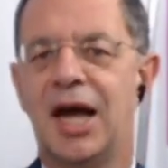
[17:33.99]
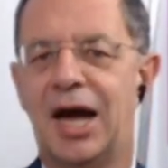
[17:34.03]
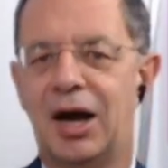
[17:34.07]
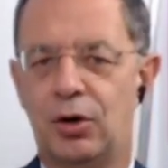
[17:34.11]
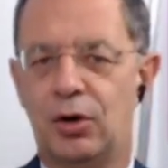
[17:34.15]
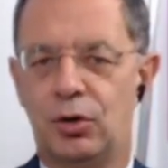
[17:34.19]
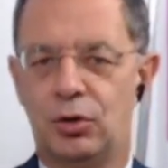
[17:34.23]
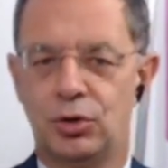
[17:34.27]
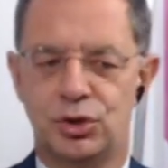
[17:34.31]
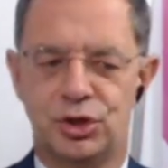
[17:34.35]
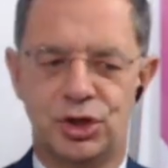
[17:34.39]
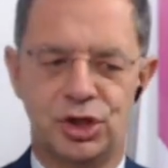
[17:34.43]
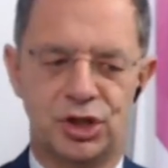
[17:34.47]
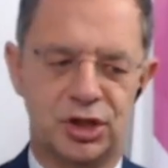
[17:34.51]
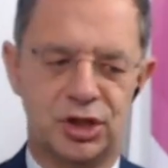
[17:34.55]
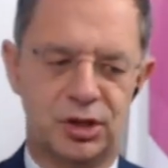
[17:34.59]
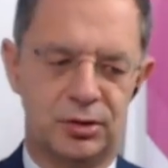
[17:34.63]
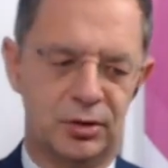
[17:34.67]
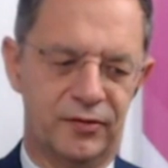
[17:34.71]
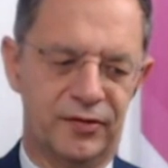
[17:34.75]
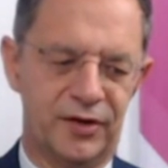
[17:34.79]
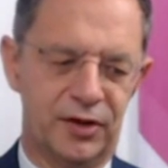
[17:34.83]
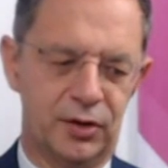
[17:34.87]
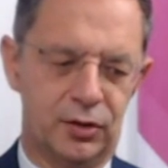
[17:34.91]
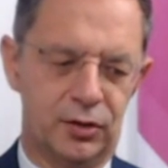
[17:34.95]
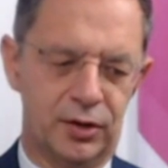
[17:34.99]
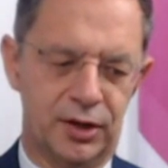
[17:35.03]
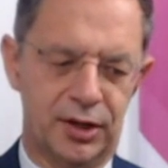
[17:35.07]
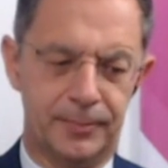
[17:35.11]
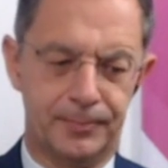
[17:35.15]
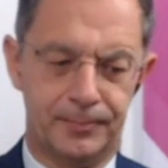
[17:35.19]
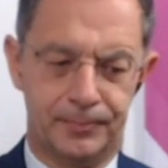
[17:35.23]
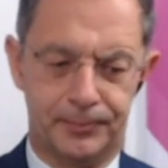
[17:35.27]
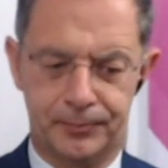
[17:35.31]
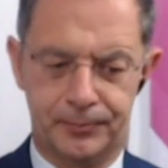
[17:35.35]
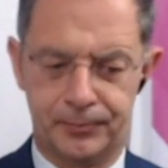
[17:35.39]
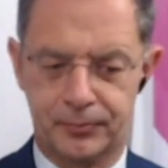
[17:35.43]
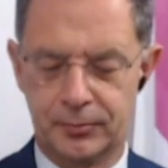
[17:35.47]
So you need to
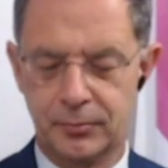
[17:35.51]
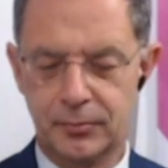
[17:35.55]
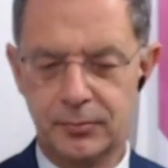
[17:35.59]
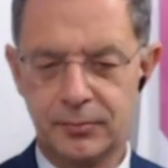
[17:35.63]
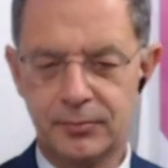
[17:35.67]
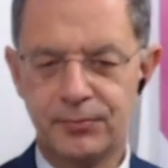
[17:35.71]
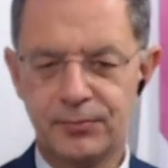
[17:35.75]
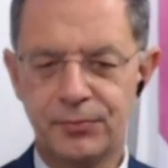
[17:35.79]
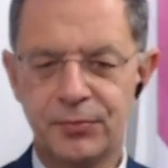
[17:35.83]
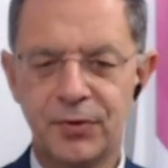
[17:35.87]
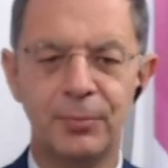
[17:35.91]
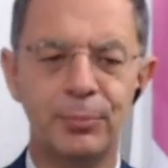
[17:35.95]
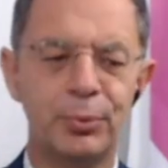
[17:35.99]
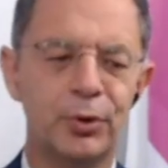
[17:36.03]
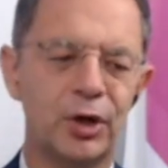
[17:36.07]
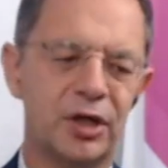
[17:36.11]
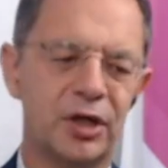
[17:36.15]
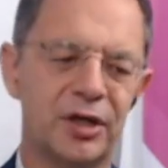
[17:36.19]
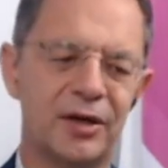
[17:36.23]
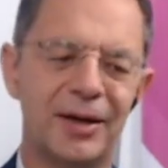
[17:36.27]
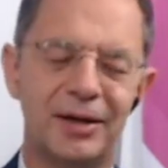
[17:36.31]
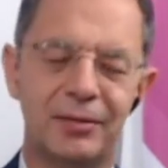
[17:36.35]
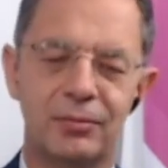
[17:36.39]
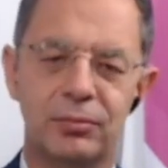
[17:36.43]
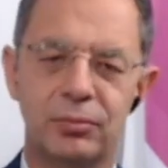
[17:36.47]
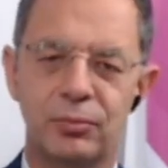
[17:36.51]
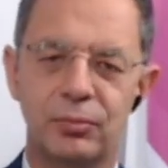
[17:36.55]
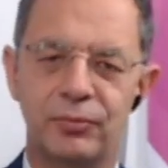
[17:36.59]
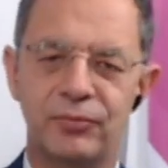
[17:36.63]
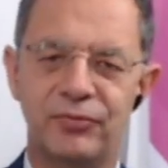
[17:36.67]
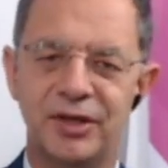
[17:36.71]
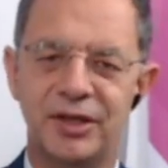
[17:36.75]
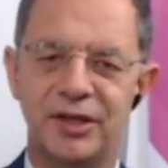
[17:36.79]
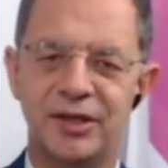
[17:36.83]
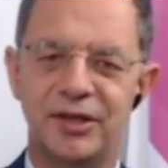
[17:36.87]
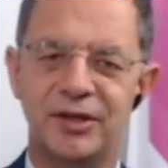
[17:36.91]
know your IT asset value.